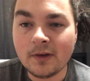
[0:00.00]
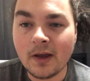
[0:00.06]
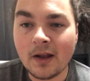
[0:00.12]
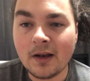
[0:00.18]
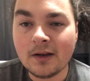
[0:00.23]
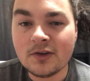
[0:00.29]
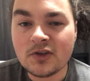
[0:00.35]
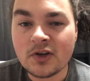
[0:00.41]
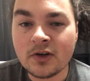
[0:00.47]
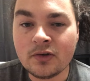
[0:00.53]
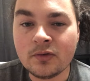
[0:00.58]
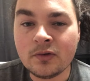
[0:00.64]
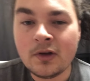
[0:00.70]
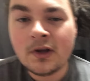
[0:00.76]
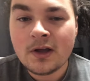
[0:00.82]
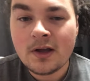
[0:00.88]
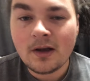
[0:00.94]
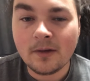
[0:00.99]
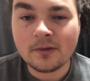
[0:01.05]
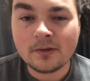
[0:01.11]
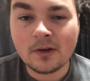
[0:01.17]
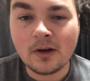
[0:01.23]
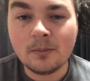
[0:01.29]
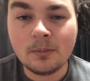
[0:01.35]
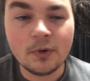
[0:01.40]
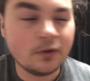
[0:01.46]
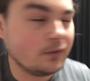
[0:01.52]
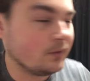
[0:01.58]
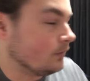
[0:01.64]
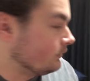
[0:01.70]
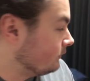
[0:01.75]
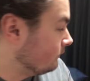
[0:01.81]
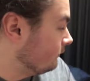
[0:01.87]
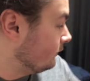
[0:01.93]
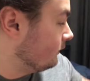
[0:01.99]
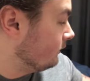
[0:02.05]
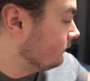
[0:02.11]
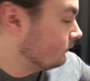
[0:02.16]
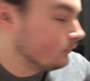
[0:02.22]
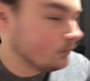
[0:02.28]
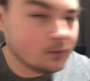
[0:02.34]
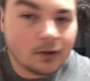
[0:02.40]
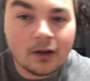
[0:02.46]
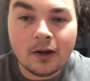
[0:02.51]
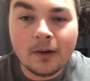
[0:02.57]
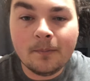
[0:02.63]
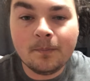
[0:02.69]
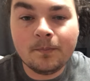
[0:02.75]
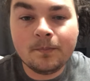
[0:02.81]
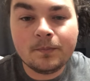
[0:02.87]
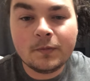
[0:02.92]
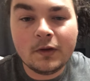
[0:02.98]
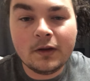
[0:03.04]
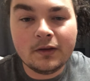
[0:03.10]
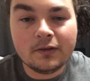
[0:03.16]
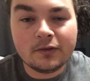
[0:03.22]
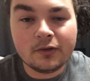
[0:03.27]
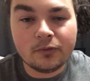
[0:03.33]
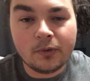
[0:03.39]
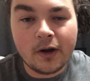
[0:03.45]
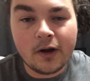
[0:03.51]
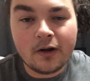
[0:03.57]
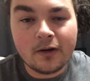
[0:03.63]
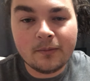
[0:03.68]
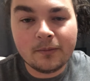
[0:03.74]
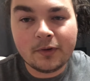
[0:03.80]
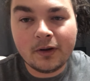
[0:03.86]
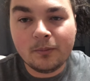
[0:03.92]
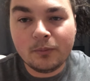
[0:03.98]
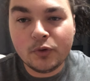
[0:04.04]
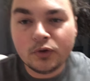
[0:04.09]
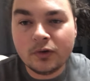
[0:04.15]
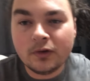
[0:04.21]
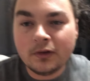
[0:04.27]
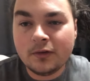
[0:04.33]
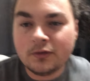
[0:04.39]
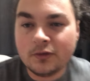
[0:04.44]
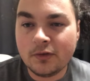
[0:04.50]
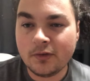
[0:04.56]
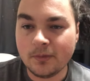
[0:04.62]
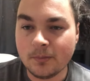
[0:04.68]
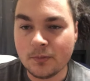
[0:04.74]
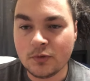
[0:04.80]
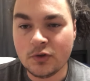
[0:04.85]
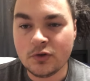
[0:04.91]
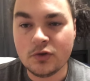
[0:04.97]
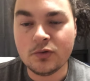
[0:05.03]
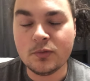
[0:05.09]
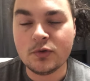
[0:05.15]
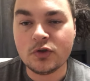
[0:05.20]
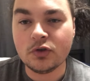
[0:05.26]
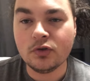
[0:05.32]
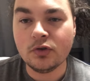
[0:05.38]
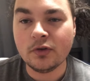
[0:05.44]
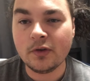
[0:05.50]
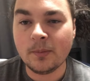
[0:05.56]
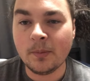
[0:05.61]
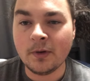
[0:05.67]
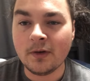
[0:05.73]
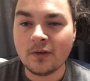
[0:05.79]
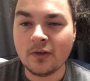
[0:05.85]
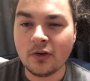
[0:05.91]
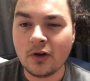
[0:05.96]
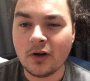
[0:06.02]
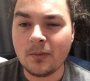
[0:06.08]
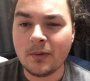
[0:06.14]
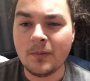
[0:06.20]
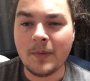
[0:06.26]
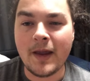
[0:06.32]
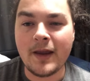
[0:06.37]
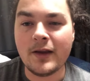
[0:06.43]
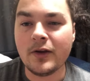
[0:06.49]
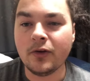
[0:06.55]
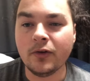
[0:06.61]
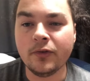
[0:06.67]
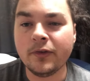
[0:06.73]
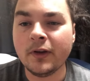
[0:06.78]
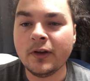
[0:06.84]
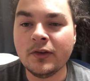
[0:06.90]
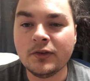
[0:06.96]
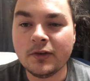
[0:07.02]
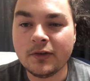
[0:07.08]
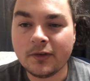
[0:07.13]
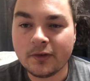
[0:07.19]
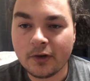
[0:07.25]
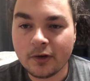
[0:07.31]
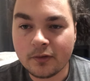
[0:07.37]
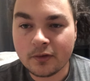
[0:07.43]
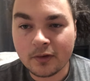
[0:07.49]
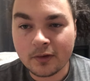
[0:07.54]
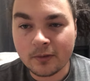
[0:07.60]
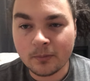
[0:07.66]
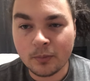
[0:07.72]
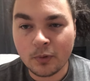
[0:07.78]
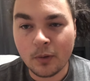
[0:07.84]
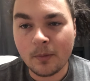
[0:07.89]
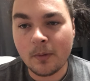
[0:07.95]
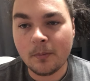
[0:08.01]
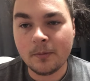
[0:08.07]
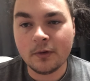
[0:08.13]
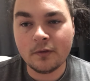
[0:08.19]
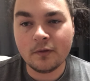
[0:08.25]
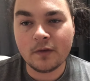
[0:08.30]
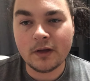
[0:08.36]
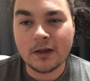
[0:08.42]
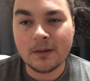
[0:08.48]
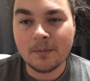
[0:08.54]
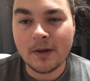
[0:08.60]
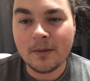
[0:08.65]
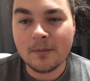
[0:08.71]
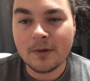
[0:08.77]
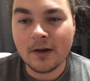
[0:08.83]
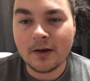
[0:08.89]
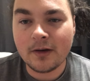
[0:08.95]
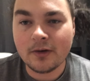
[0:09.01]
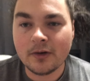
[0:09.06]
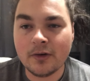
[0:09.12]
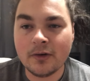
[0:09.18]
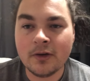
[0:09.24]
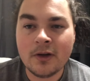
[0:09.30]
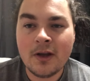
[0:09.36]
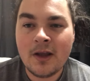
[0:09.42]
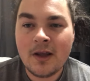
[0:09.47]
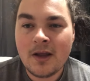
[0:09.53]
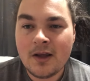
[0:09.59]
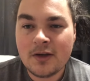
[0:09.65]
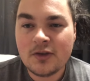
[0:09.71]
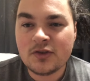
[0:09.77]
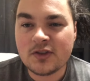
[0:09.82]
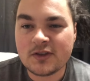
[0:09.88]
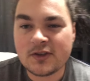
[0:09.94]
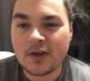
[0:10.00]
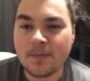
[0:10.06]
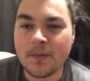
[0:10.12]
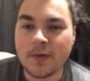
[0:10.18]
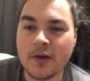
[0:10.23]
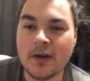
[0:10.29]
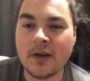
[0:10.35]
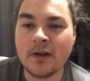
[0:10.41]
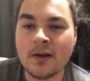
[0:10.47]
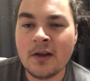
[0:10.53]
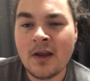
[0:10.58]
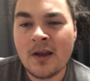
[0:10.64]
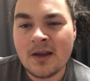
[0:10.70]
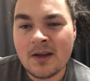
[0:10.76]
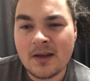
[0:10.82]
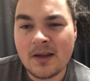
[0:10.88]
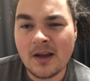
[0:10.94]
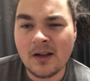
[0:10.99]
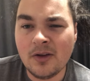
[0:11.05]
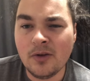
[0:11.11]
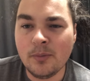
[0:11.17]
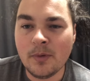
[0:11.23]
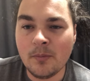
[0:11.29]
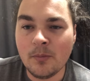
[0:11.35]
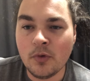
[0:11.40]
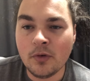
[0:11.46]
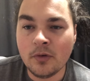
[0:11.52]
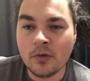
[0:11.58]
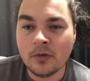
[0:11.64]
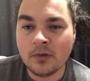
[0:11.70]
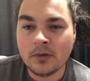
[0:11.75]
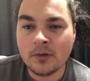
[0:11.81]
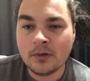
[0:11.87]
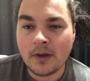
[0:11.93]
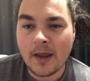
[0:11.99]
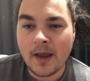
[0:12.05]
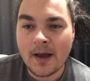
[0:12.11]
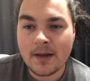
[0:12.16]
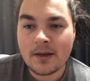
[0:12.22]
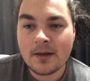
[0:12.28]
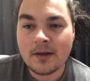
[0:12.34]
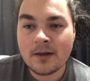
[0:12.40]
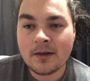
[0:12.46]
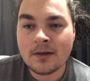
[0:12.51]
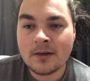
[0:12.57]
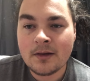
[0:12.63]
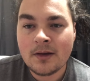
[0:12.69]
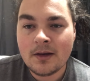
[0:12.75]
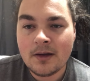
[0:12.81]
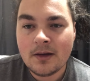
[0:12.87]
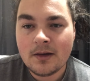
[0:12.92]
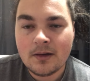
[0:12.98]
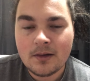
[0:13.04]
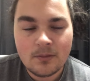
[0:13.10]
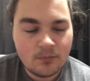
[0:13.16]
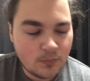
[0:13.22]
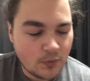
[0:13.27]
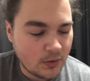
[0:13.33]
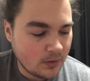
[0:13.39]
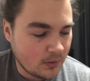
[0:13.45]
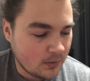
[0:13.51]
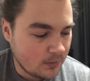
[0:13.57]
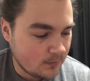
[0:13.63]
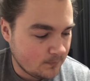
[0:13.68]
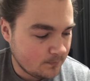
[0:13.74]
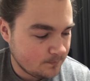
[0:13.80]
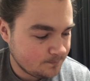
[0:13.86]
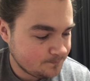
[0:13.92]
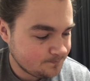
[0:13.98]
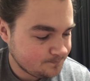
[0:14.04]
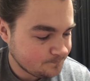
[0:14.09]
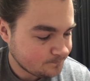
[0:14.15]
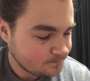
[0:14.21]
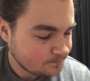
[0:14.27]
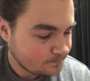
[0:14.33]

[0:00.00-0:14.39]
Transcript: out of the channel. I've started posting some videos on um these terrariums that I'm building, just some YouTube shorts, but it's not going to be main content, just stuff to pop up in your feed maybe, I don't know, just something to get get a little bit more out there. But um